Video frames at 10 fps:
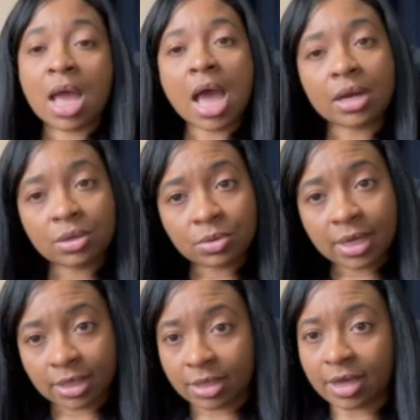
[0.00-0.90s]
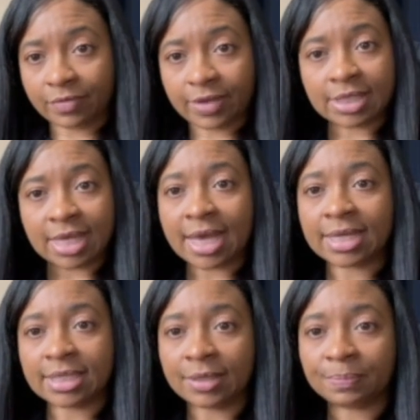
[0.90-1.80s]
How do you get the FSA
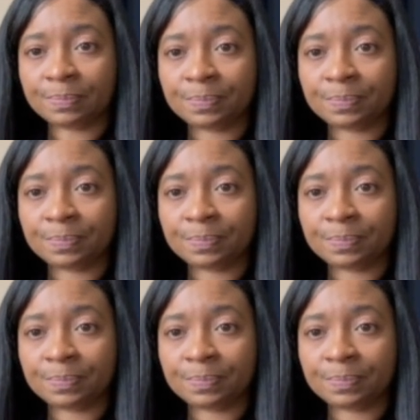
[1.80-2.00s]
ID?